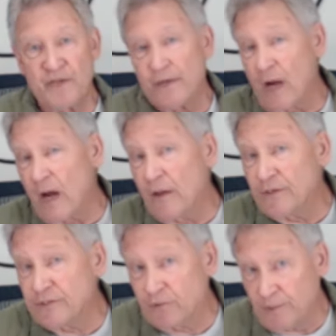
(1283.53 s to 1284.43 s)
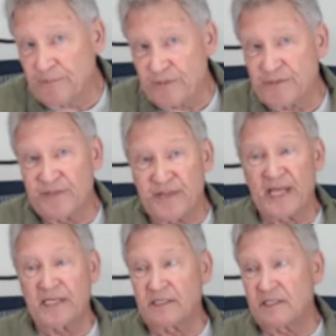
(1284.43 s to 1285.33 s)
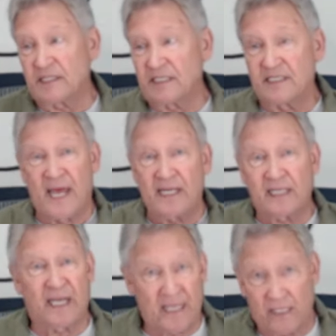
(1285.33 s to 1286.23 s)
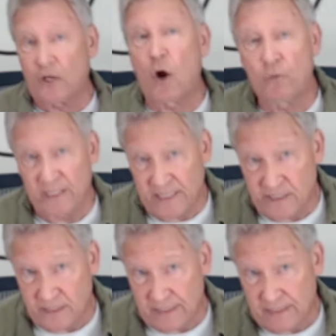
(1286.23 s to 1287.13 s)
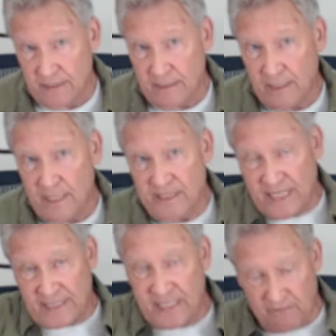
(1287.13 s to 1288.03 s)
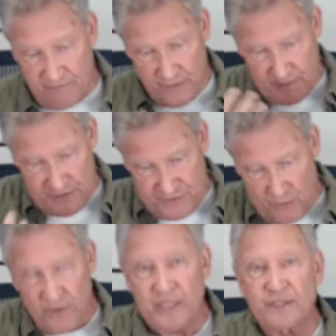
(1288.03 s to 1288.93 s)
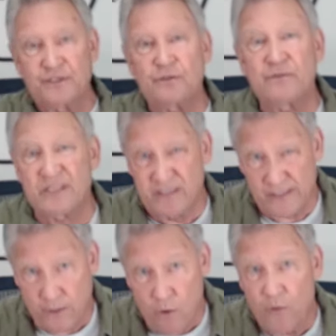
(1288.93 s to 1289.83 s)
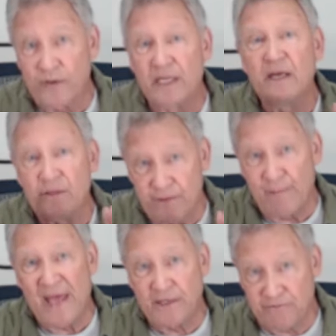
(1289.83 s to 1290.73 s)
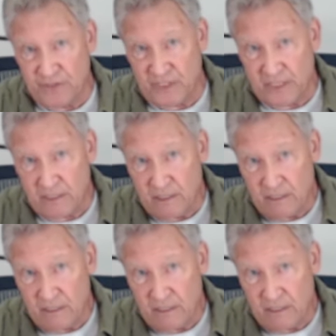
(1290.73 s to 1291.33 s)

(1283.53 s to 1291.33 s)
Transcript: the other scriptures that it's this 10 king coalition that give their authority to this little horn, the man of sin